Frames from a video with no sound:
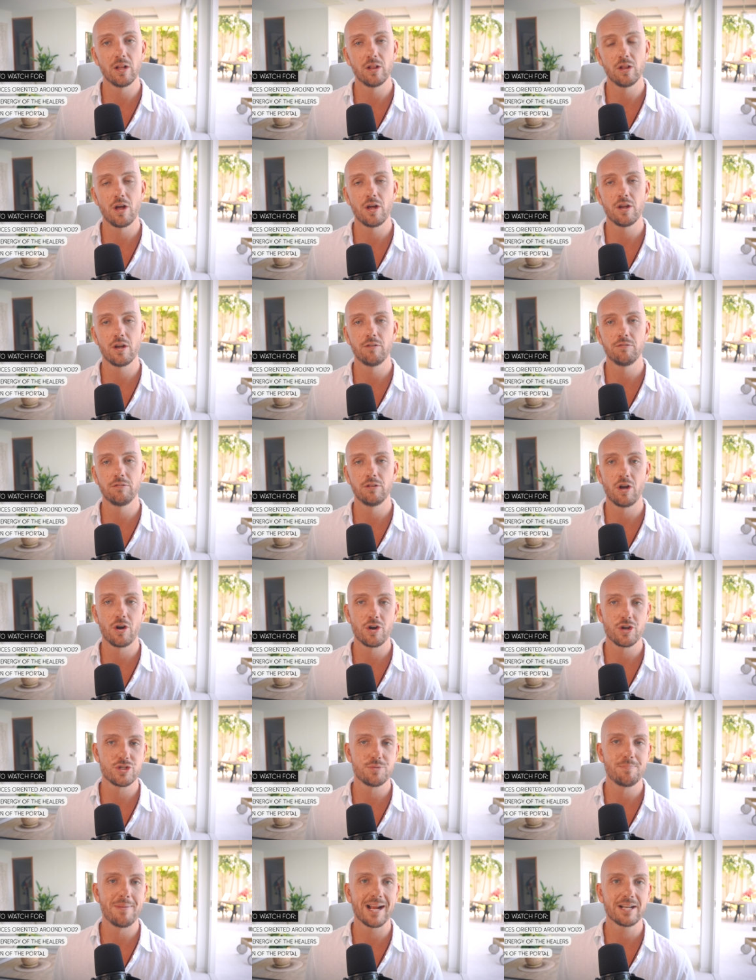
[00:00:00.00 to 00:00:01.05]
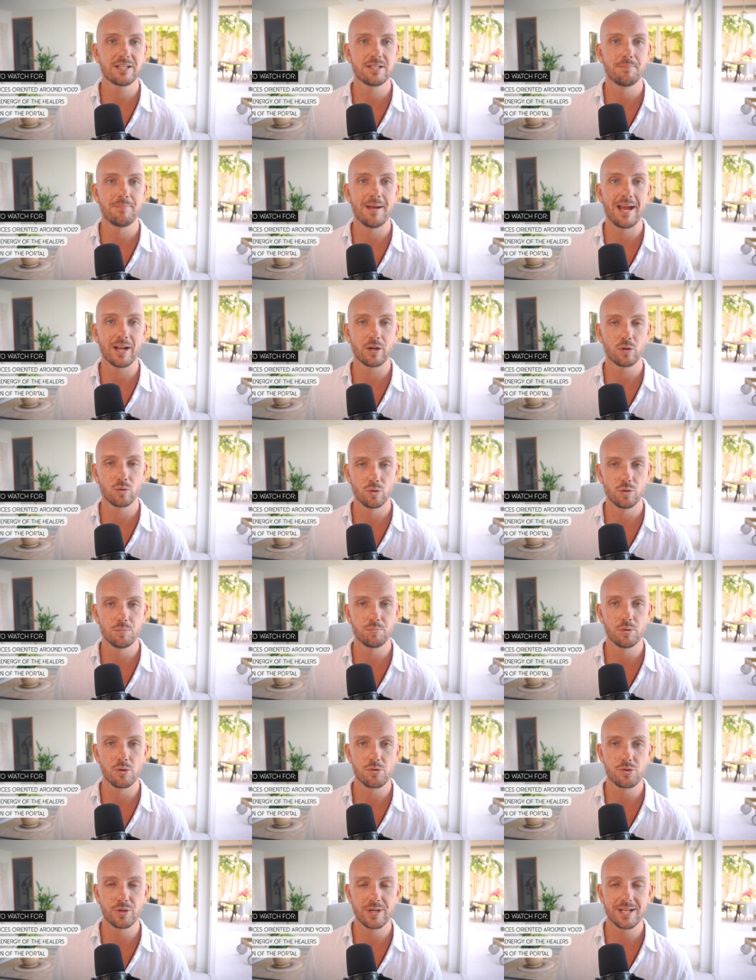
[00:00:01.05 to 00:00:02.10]
a lot of large back-to-back
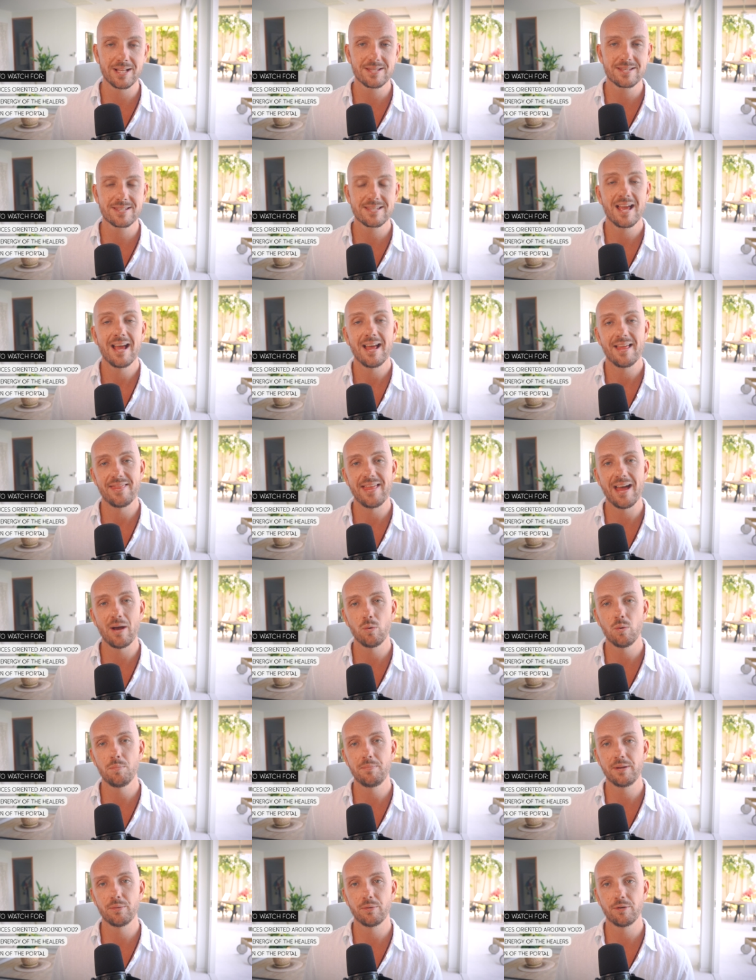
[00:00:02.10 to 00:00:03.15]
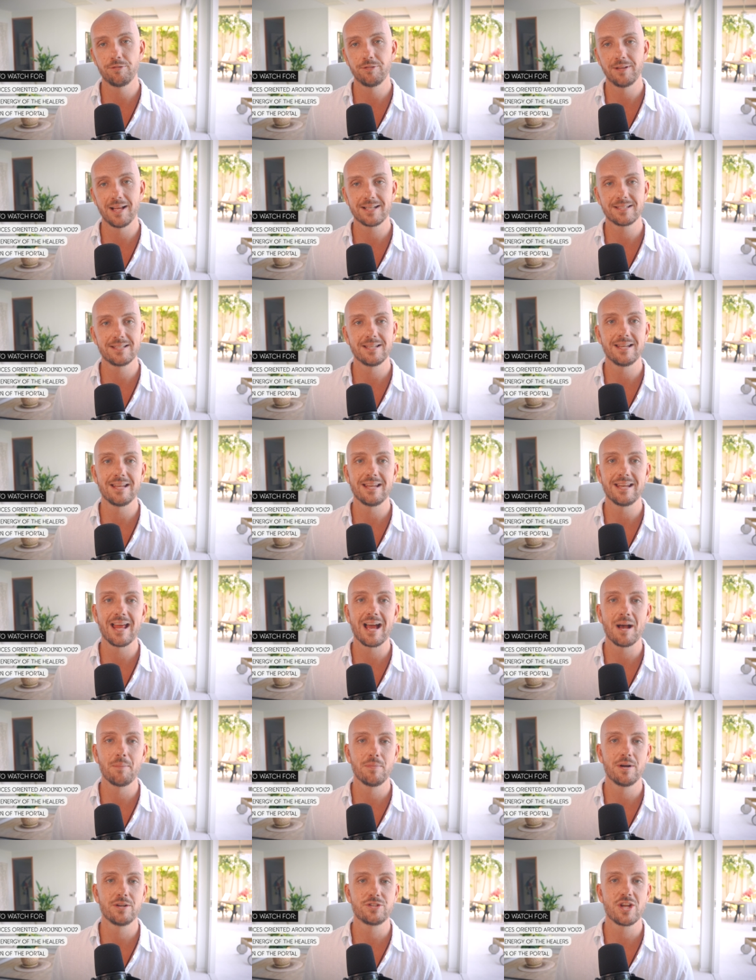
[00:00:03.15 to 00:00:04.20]
group retreats, that will be reflected in
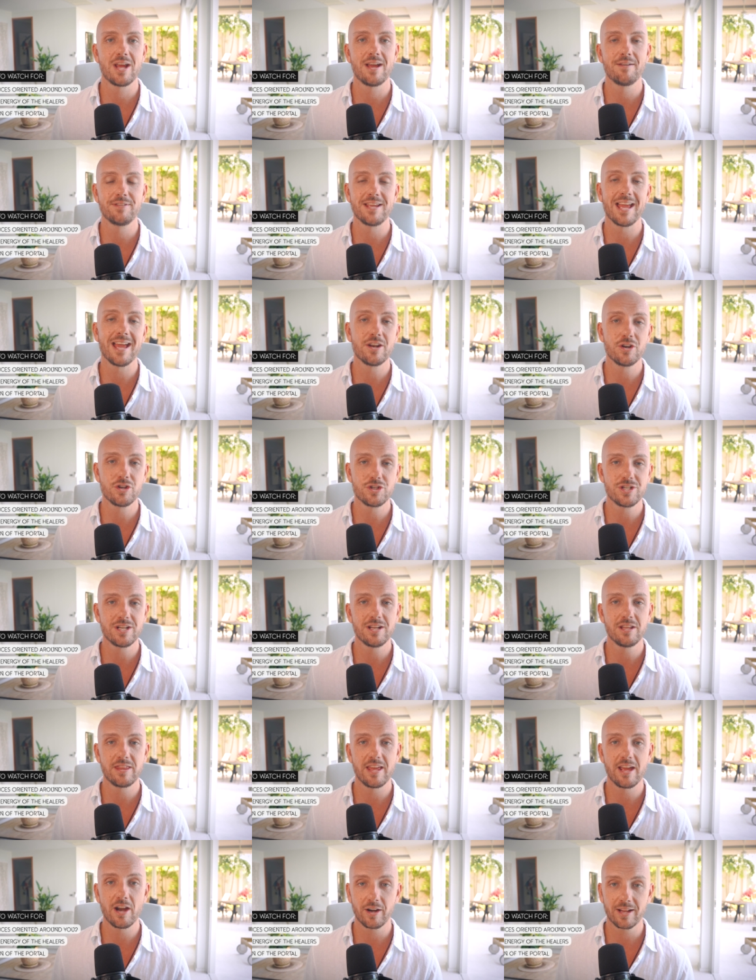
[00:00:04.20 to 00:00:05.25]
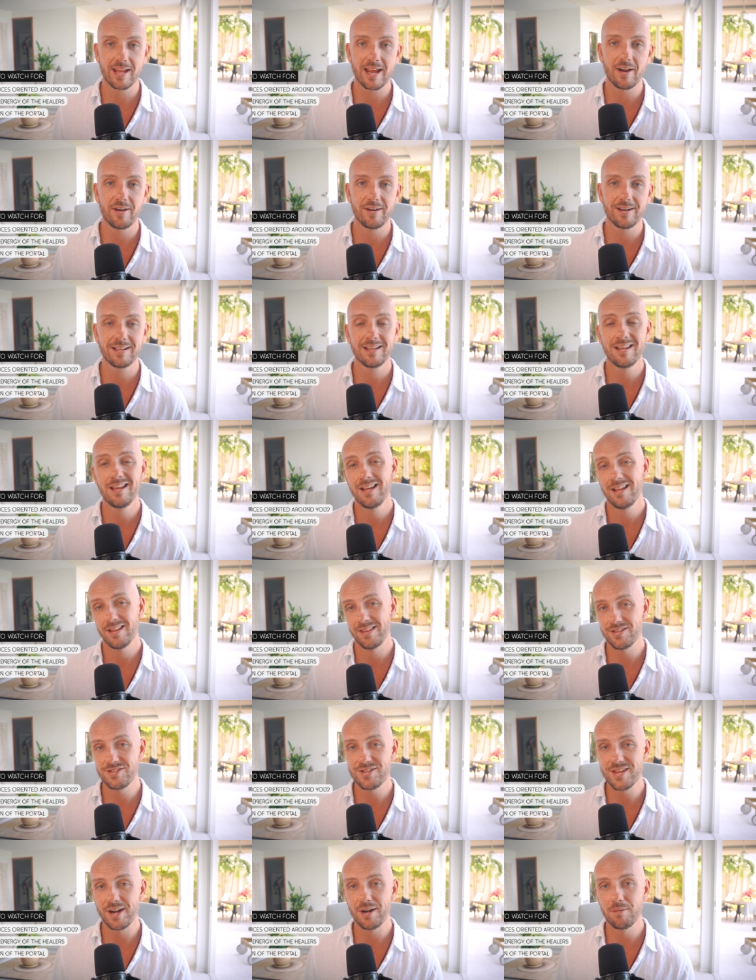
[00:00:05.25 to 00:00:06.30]
how much heavy energy they are carrying,
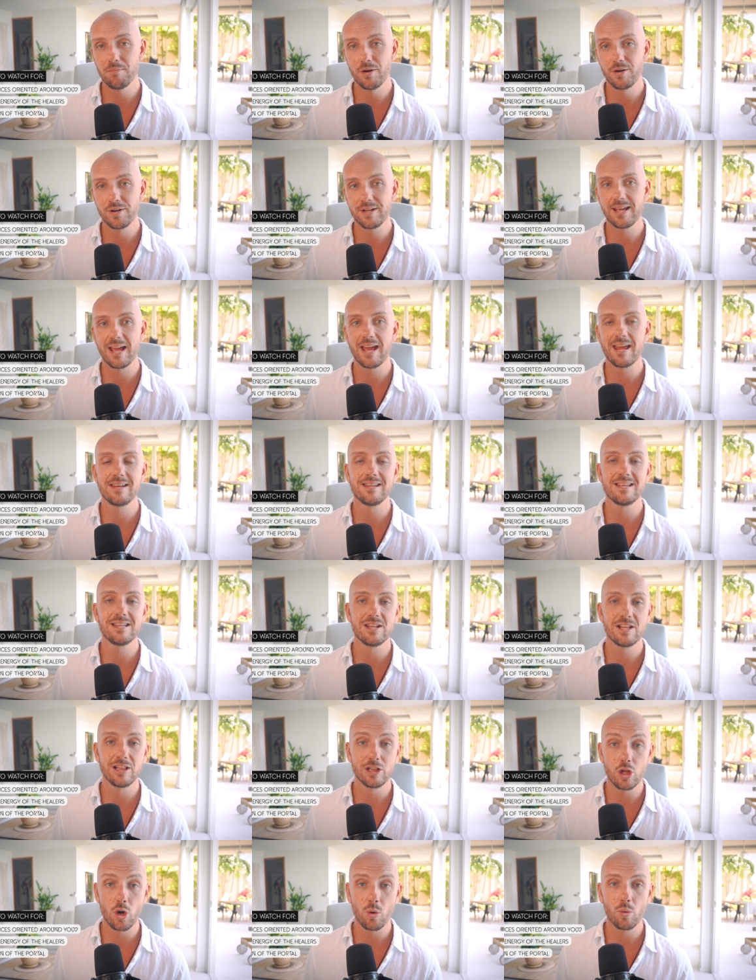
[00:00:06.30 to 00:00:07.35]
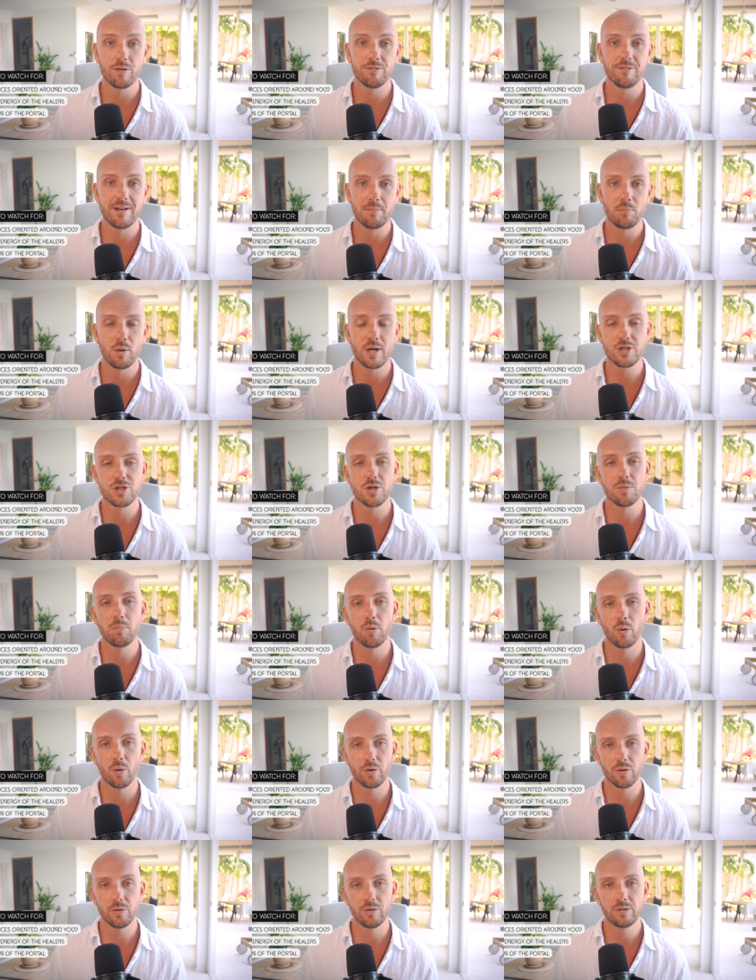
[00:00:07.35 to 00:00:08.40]
the ceremony, and in a lower vibration
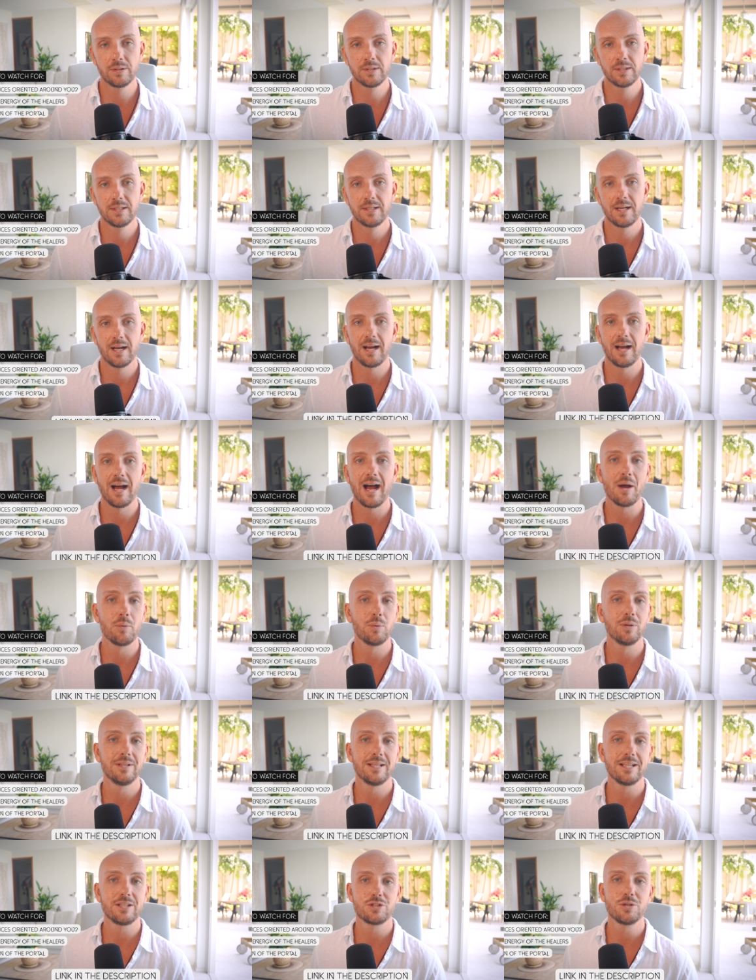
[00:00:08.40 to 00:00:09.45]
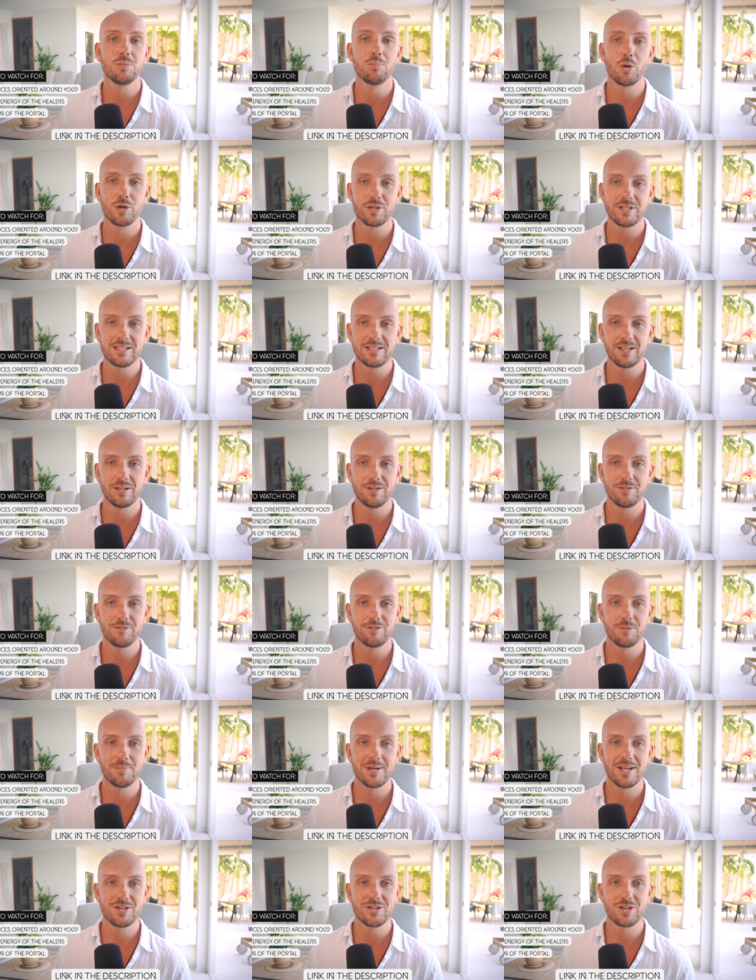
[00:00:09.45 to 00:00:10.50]
portal. I will link to more detailed
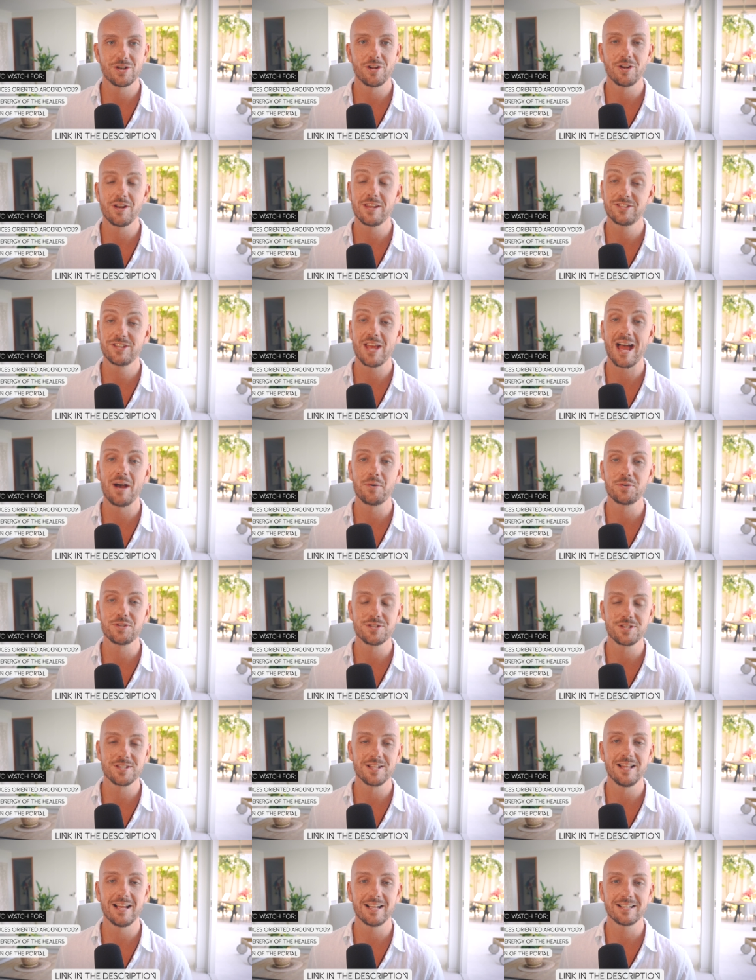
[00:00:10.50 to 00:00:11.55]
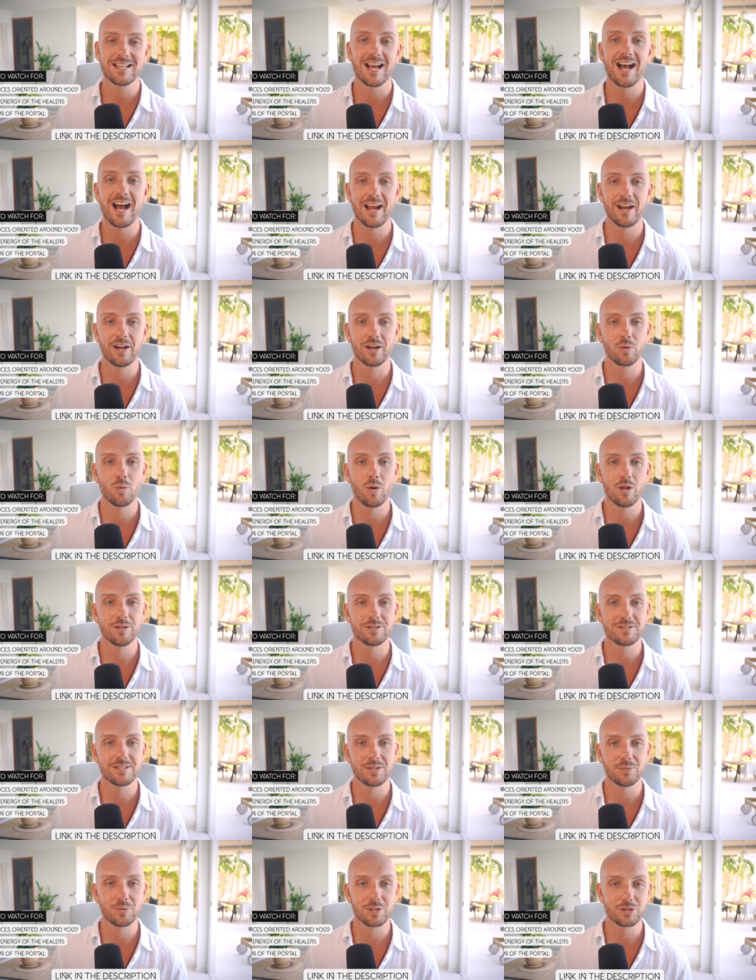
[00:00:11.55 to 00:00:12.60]
information on how to select a higher
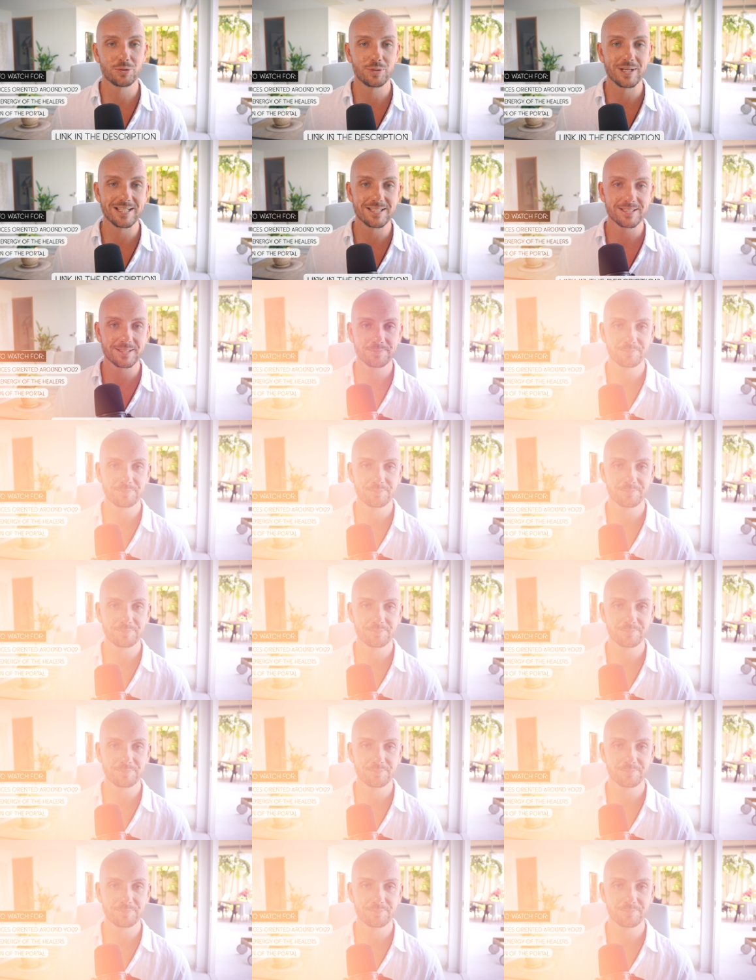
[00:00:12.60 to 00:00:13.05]
quality retreat.